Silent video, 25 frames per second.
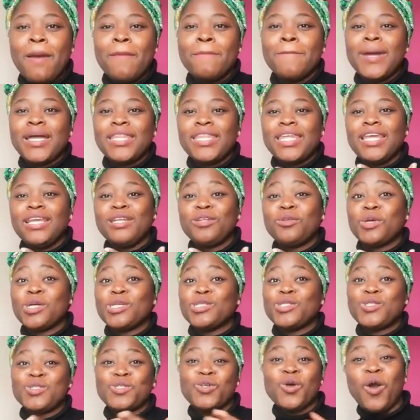but then it
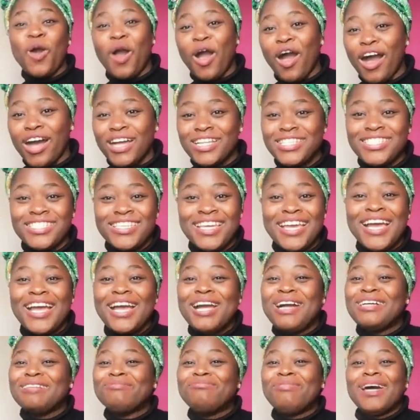was so hot.
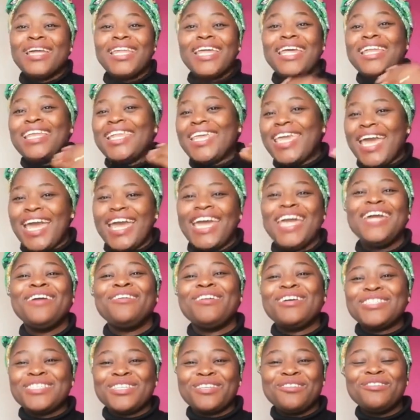But then yeah, it
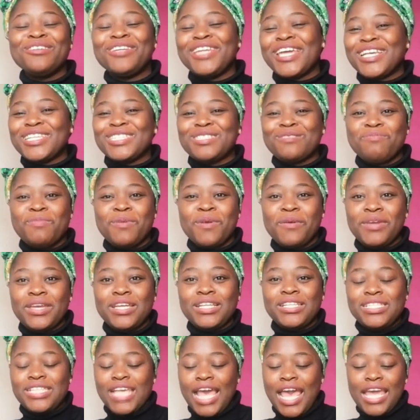was a good
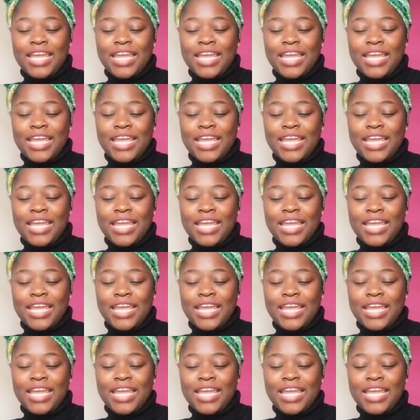experience.